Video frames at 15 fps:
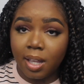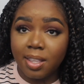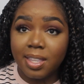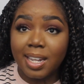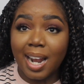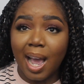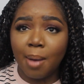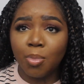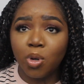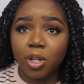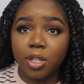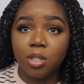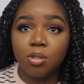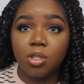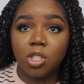And then I'm
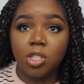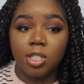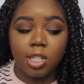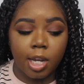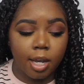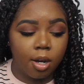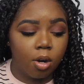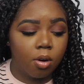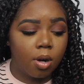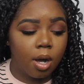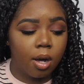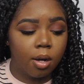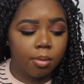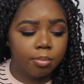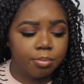going to use
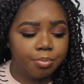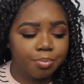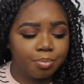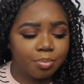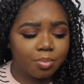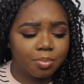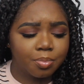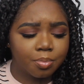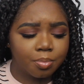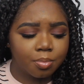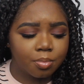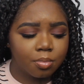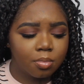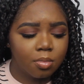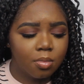gel.
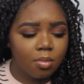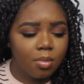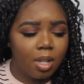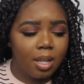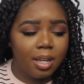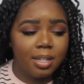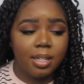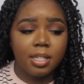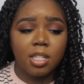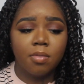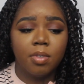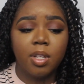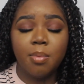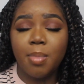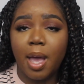It
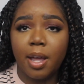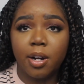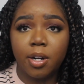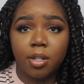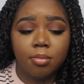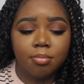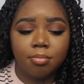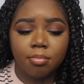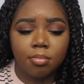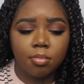doesn't really matter